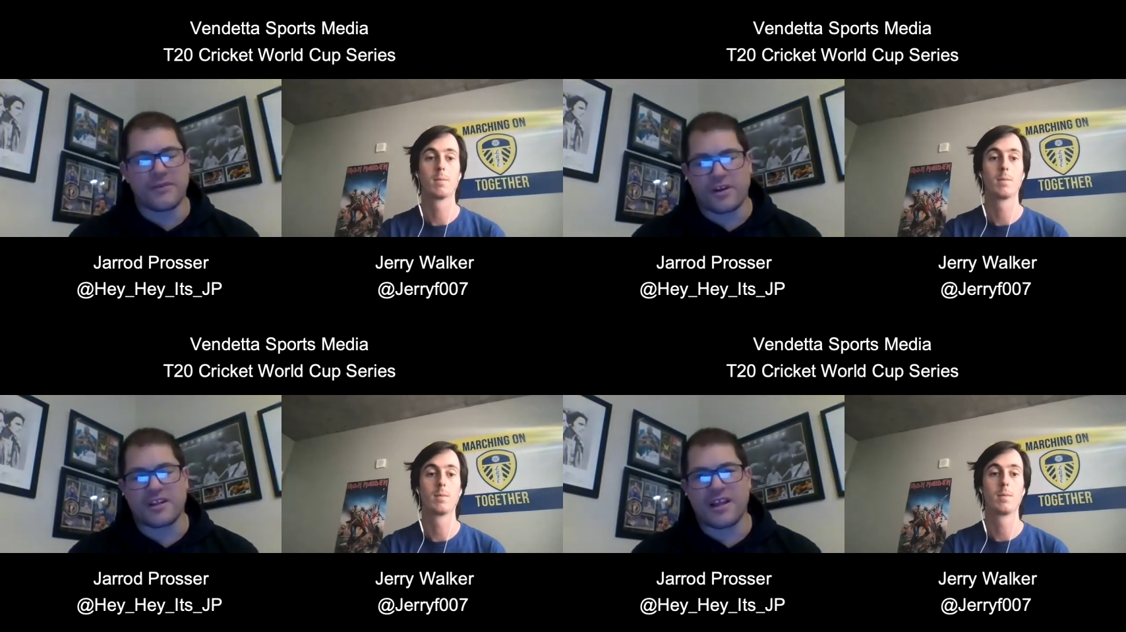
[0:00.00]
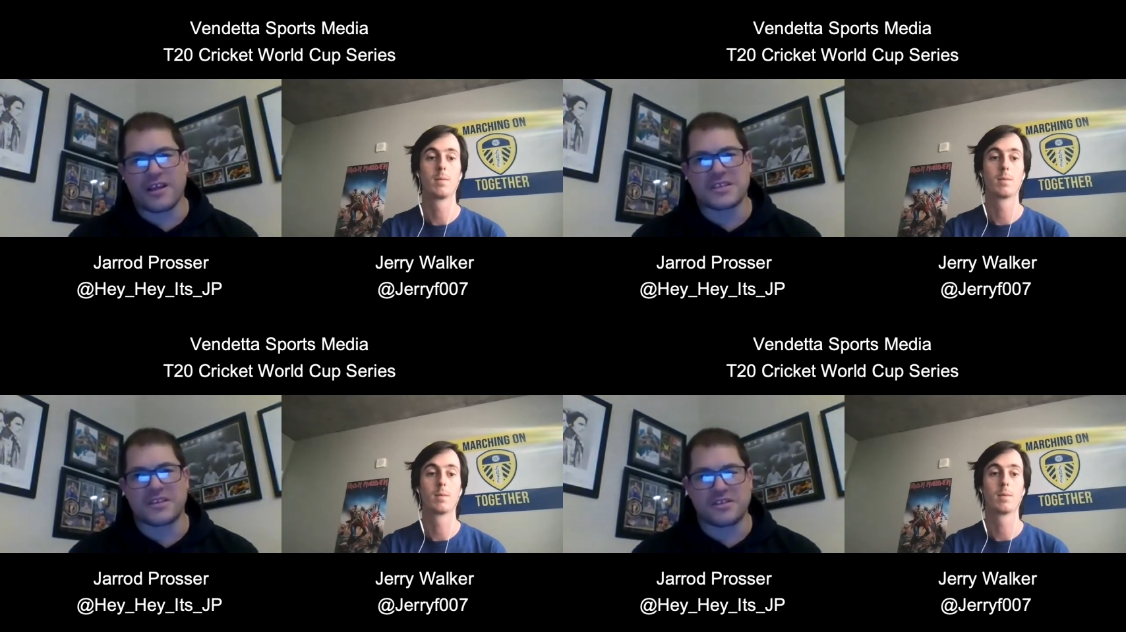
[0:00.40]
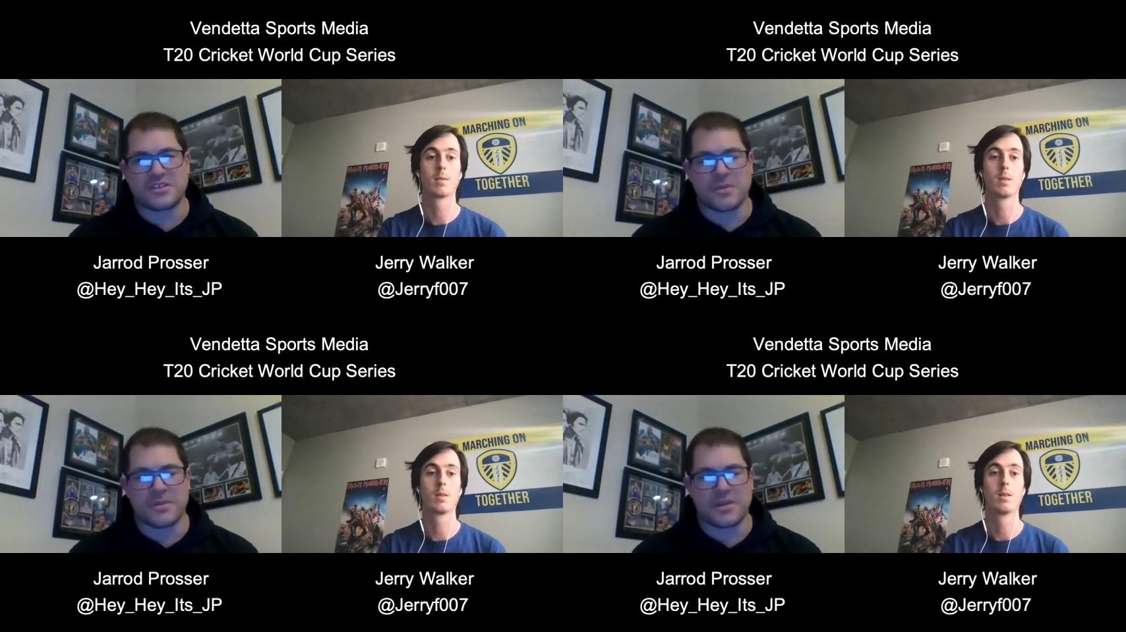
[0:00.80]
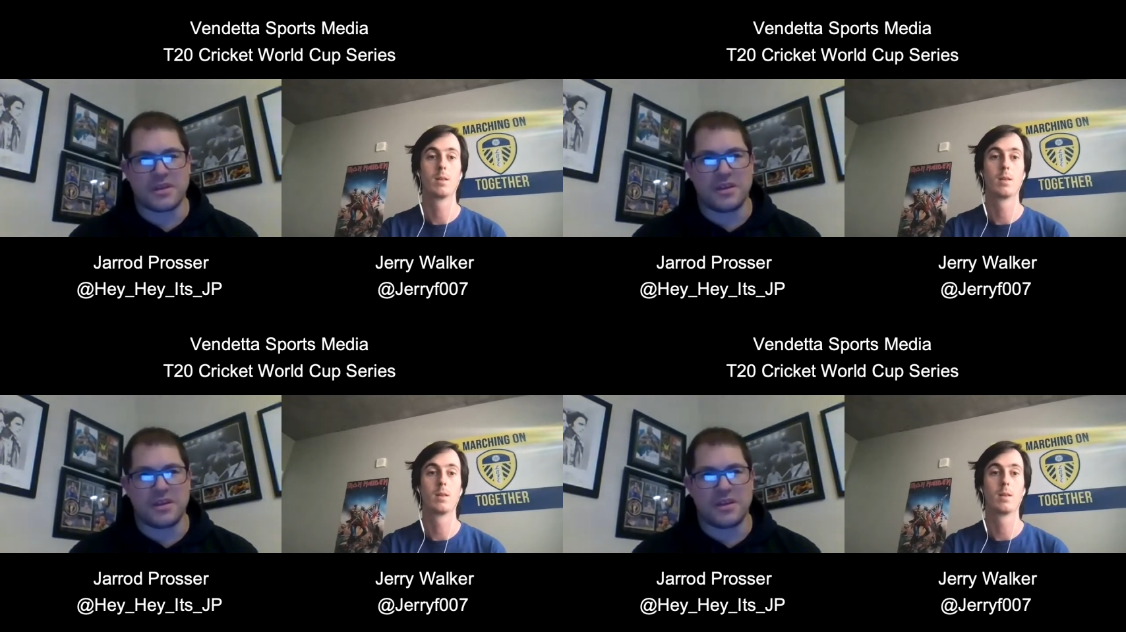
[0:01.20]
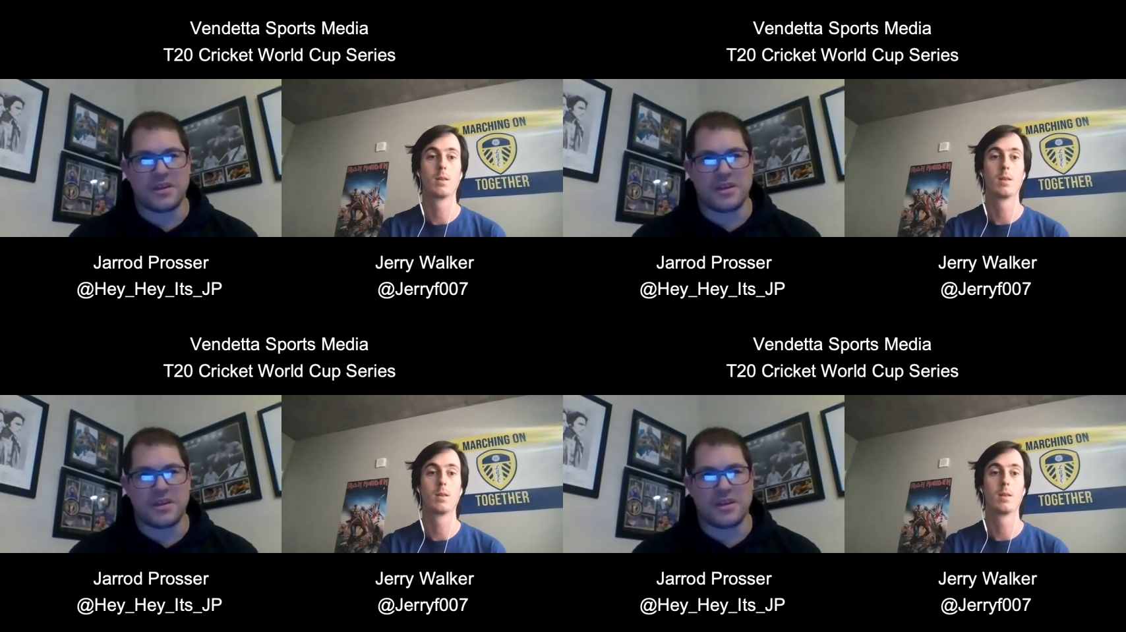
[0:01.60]
Speaker 1: Fred Klaassen at the top of the,
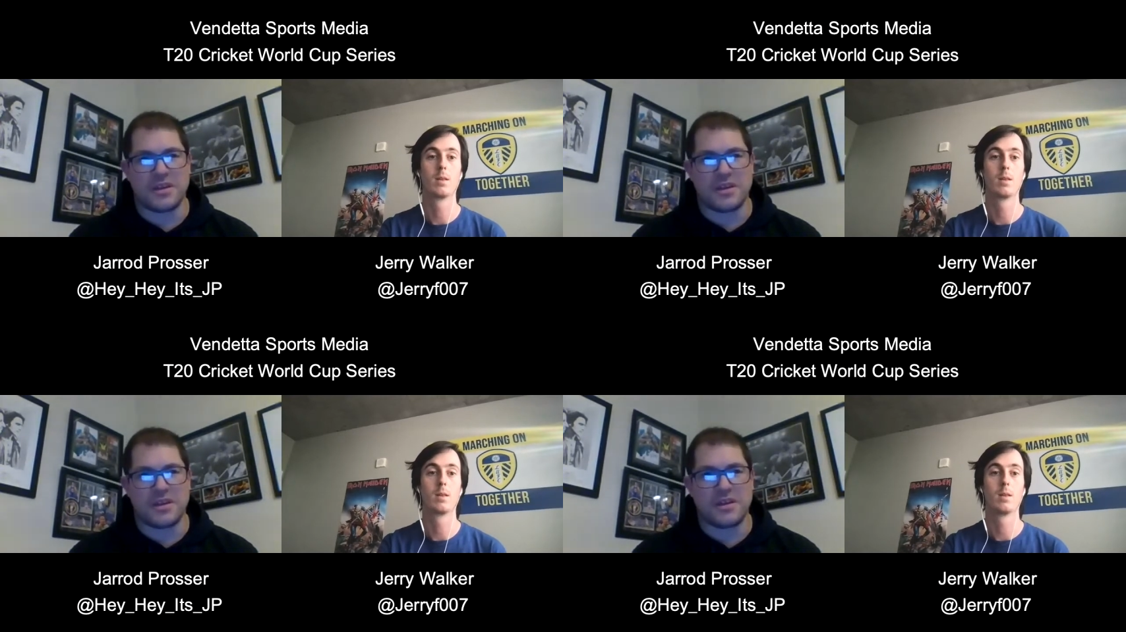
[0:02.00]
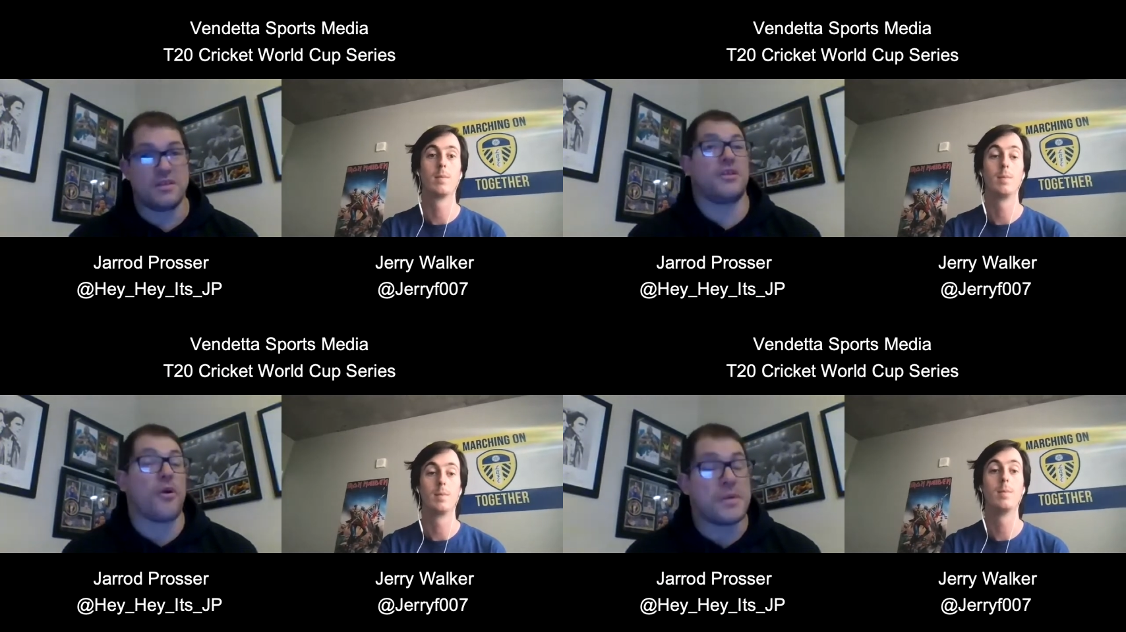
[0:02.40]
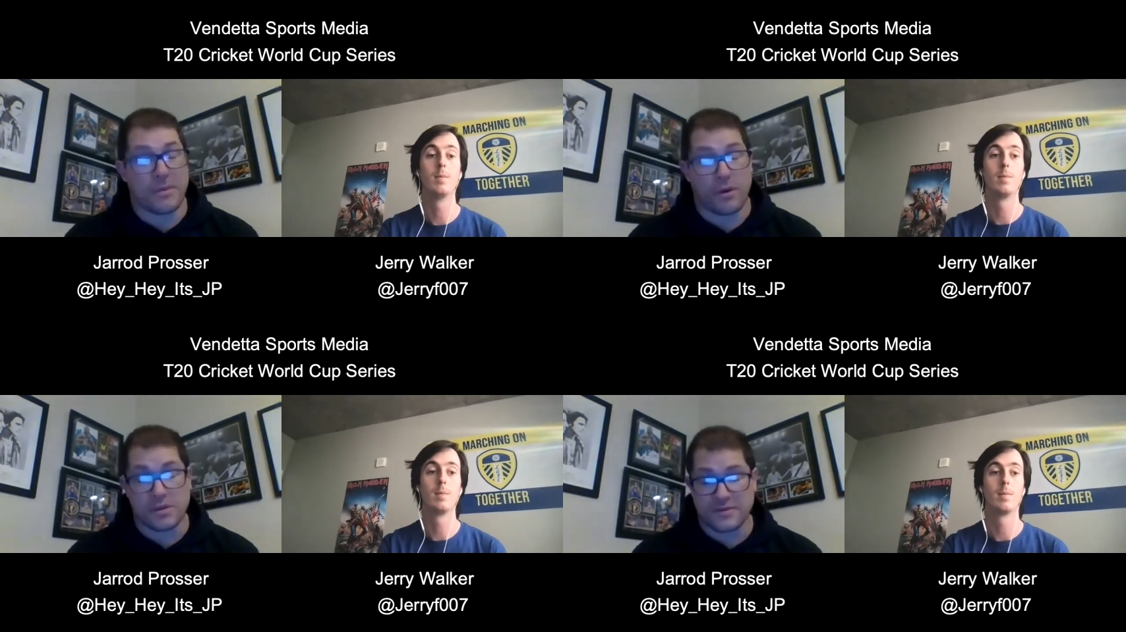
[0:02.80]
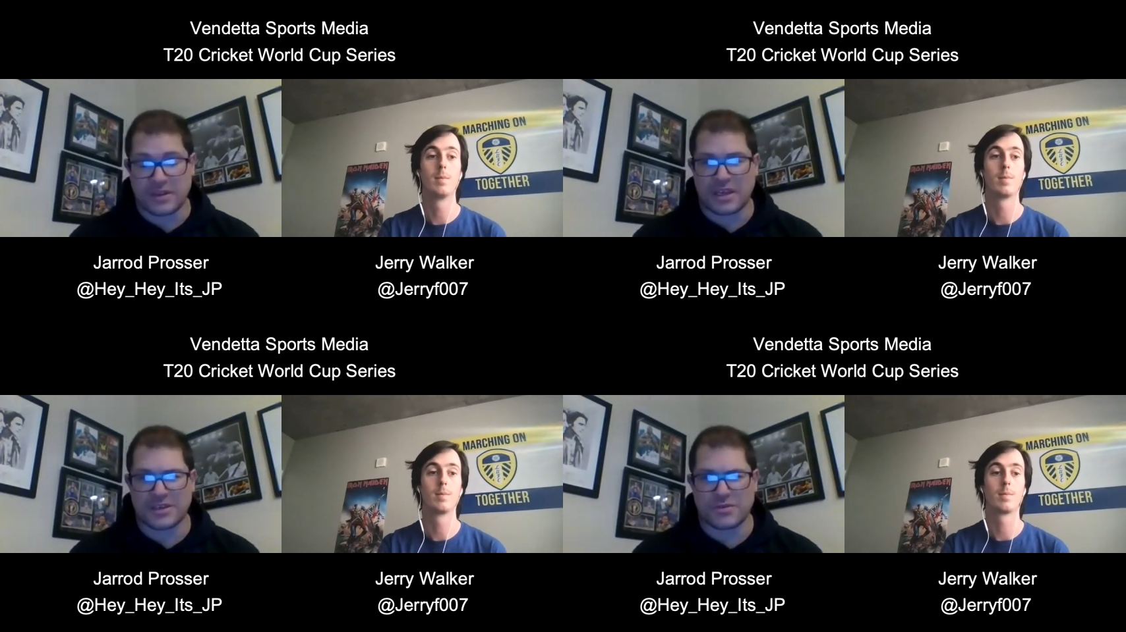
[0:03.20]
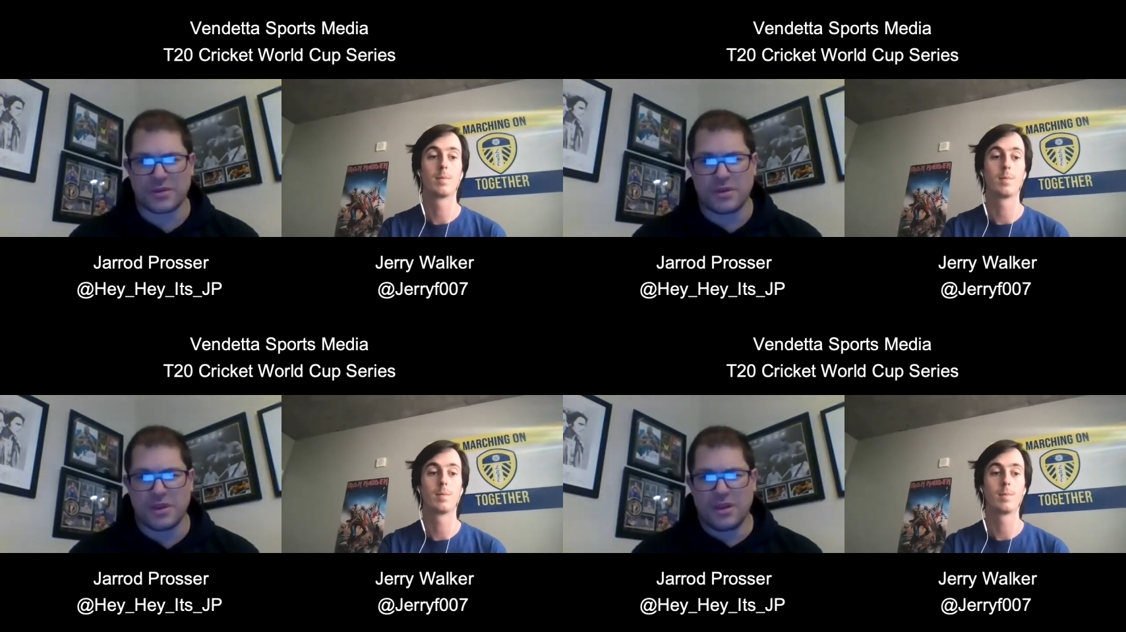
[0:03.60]
the the, opening bowlers for the Dutch were
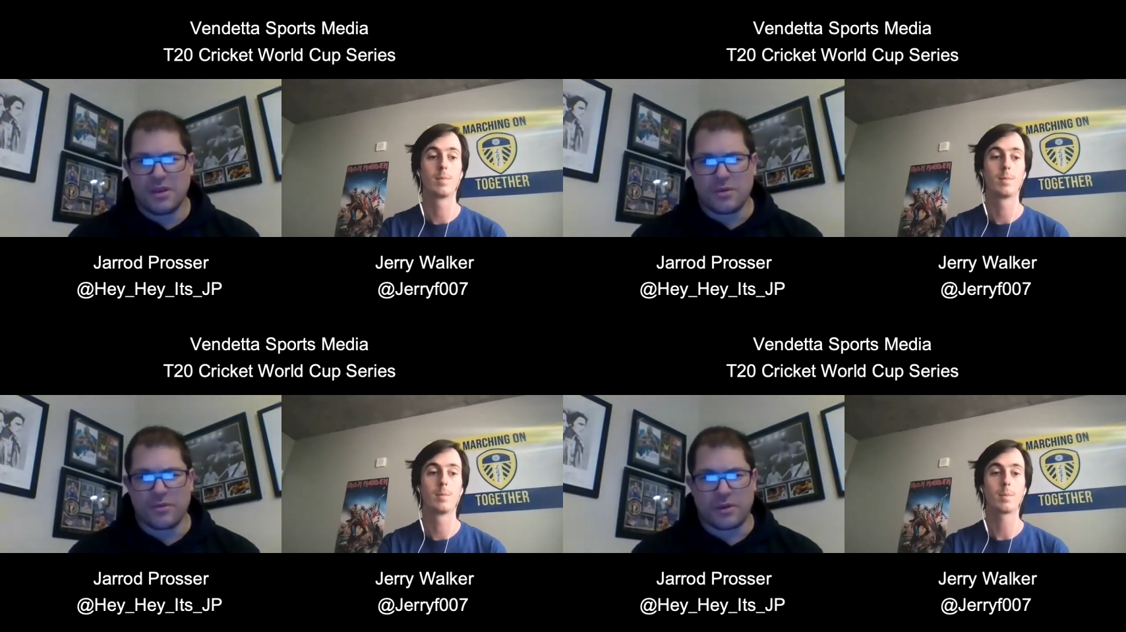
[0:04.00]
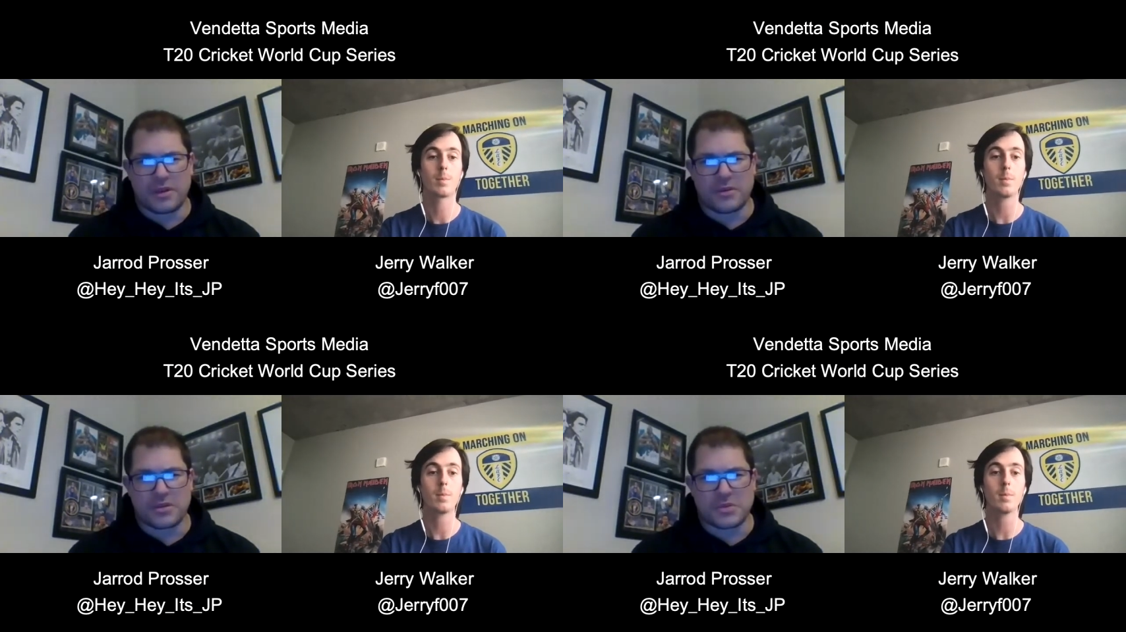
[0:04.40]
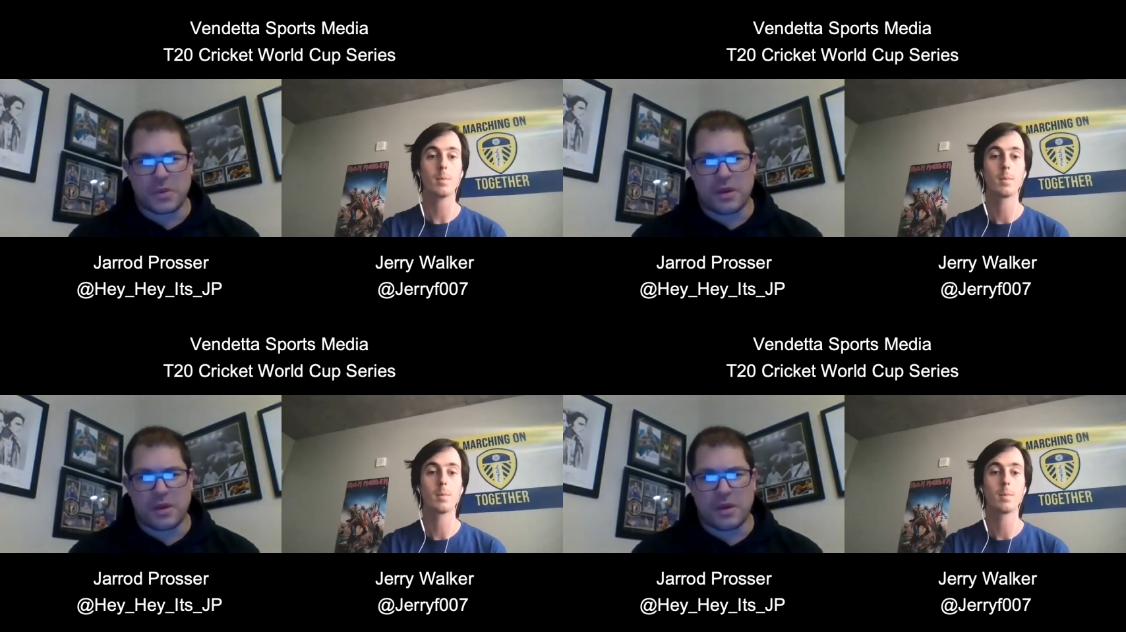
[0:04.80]
were really good as well.